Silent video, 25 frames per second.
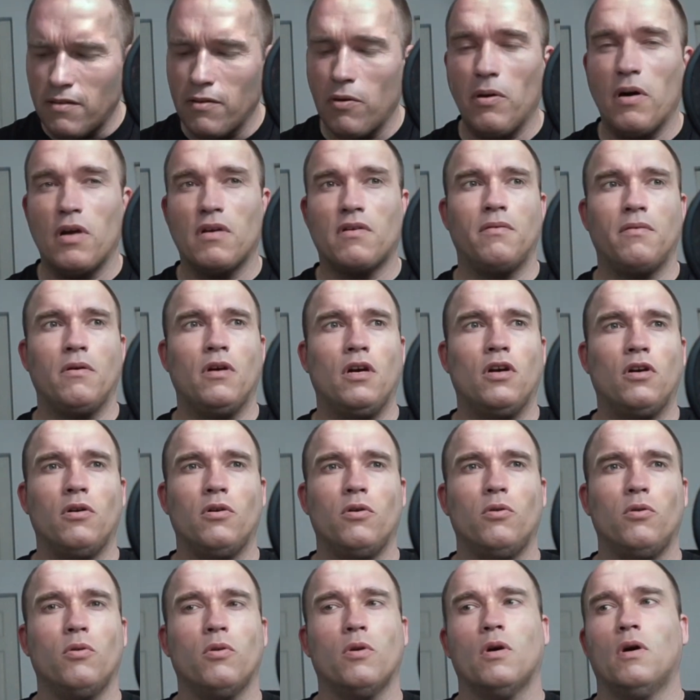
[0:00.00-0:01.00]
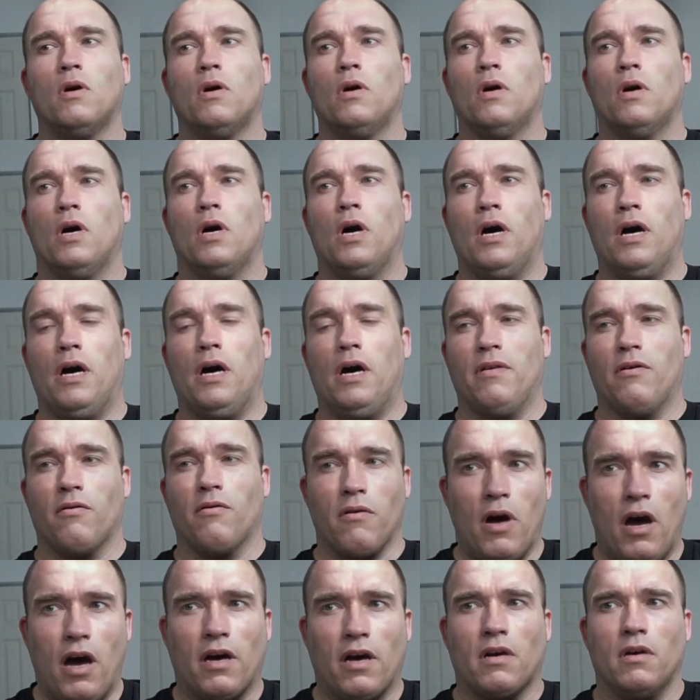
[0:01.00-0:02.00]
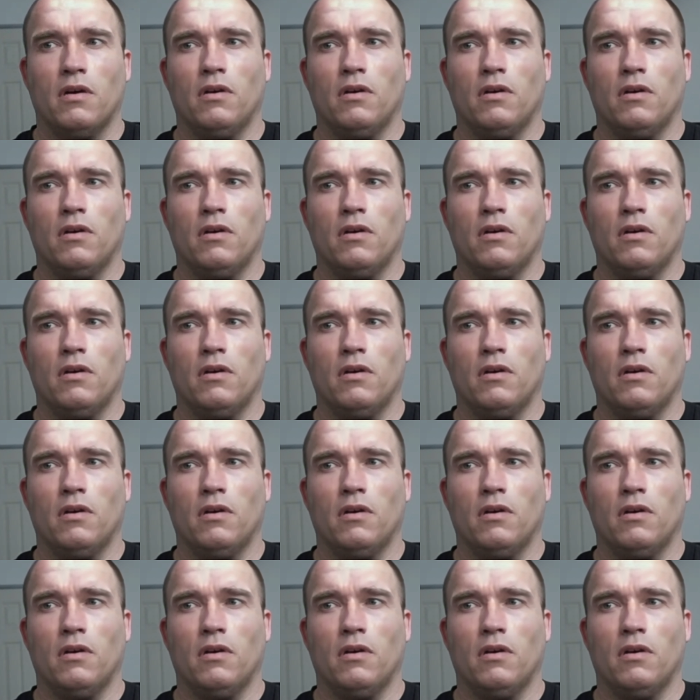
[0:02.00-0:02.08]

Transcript: wants me to do The Rock,